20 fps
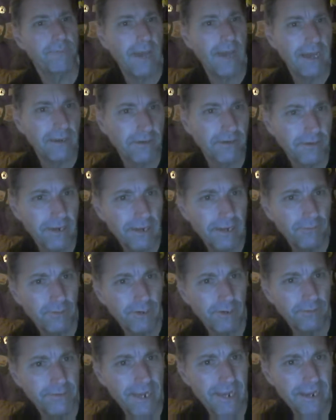Balor and
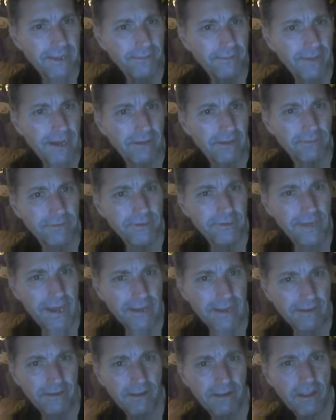will take him out
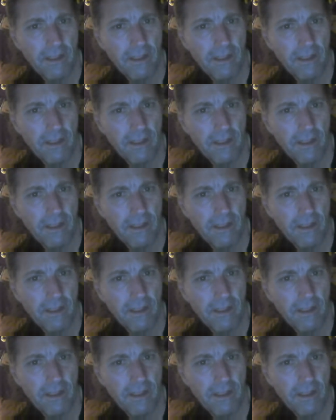tonight.